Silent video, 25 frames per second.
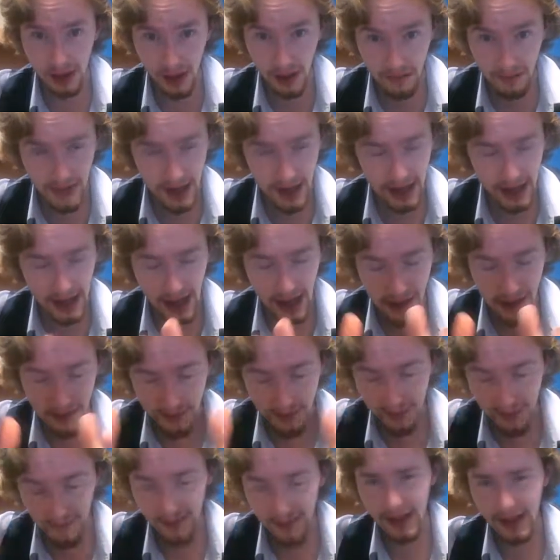Um, I
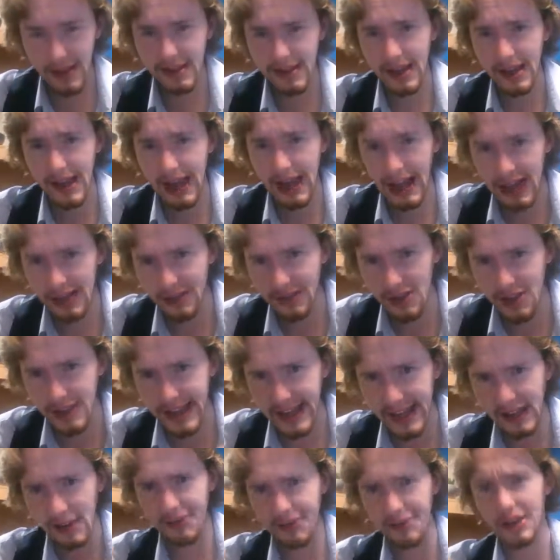felt a hell of a lot
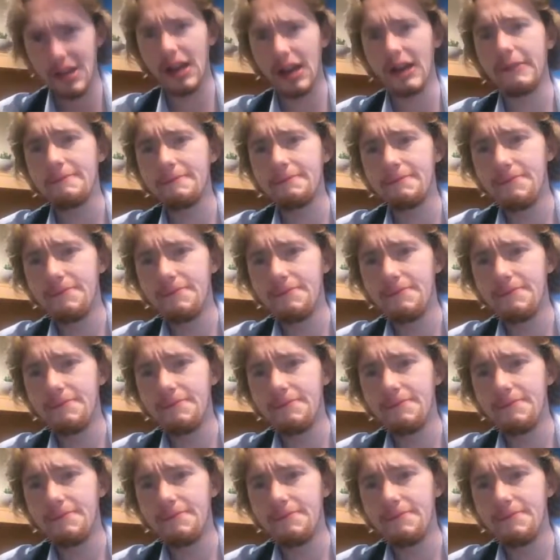healthier.